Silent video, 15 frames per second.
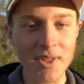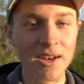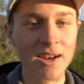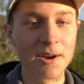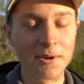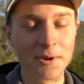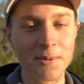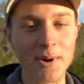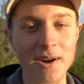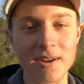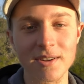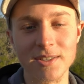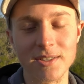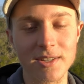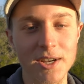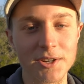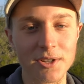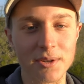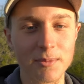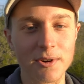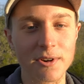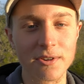Now, Aquarius is
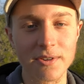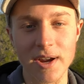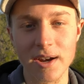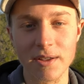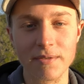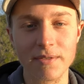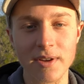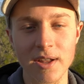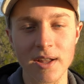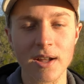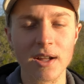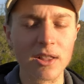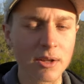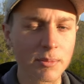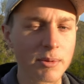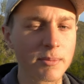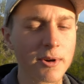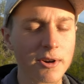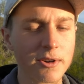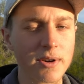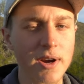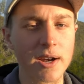actually more creative, a little bit more
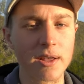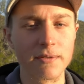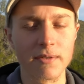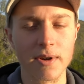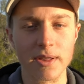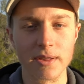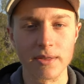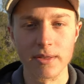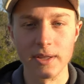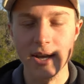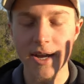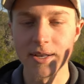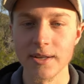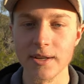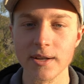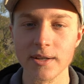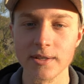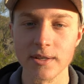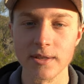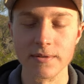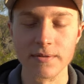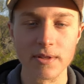creative with the ideas
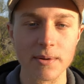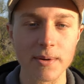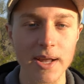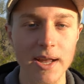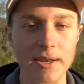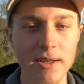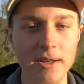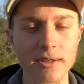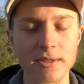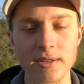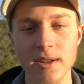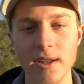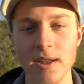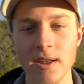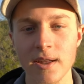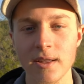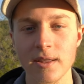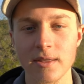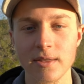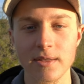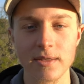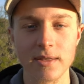and the flowing ideas
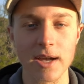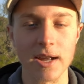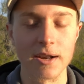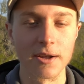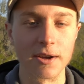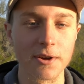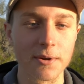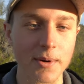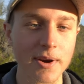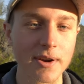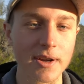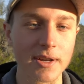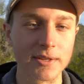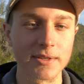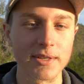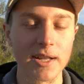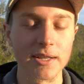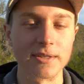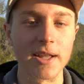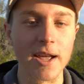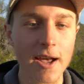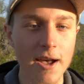that Aquarius
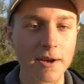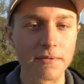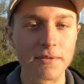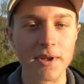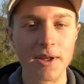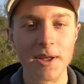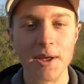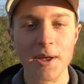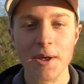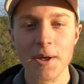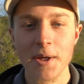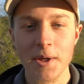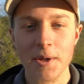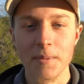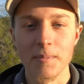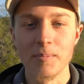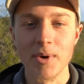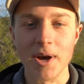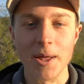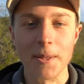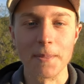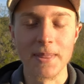tends to have.
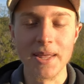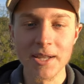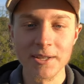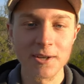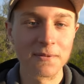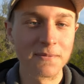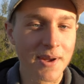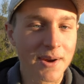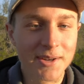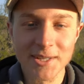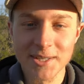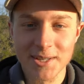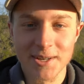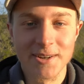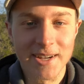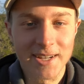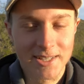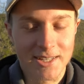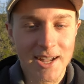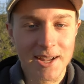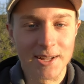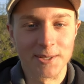But these are very serious
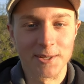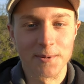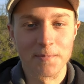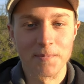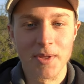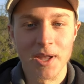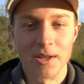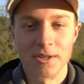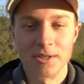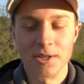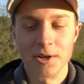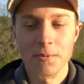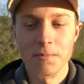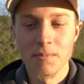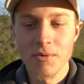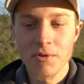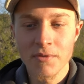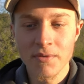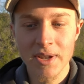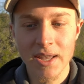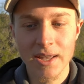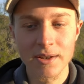signs. So
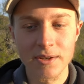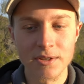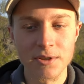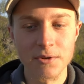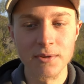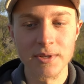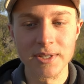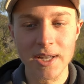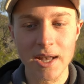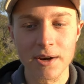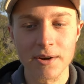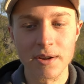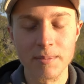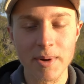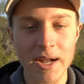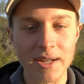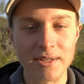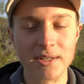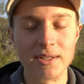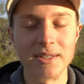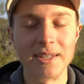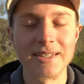moving into Saturn and
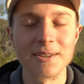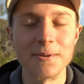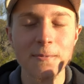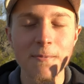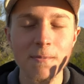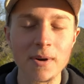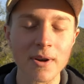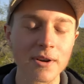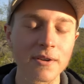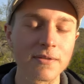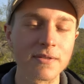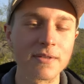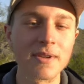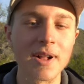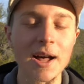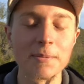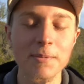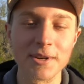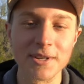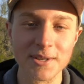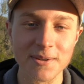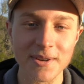Pisces, it's a wonderful
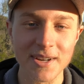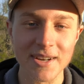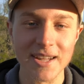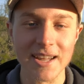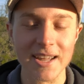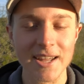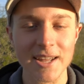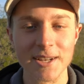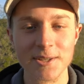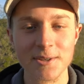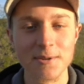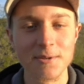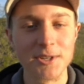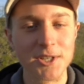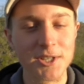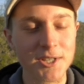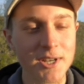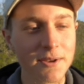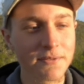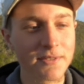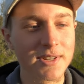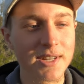opportunity to
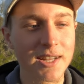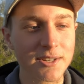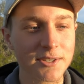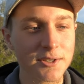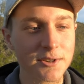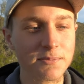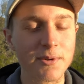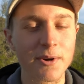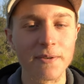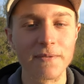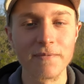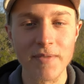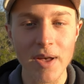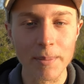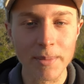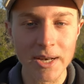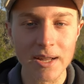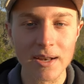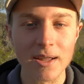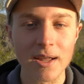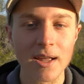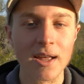shift into more
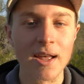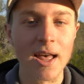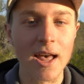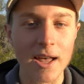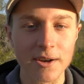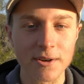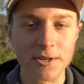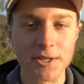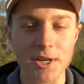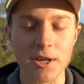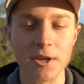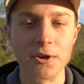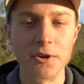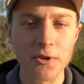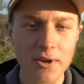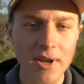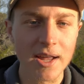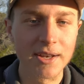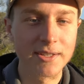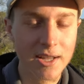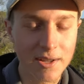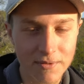feminine energy,
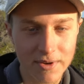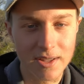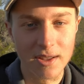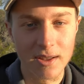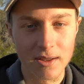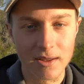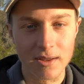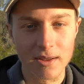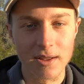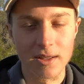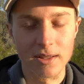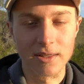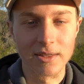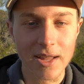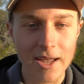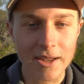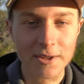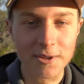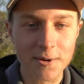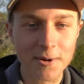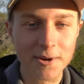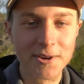creativity. Let
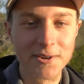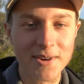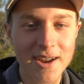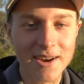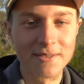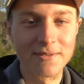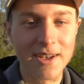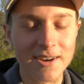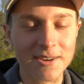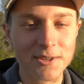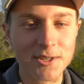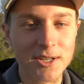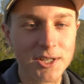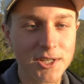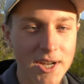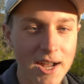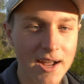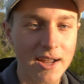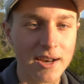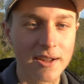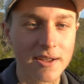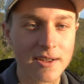your creative energy
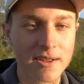shine.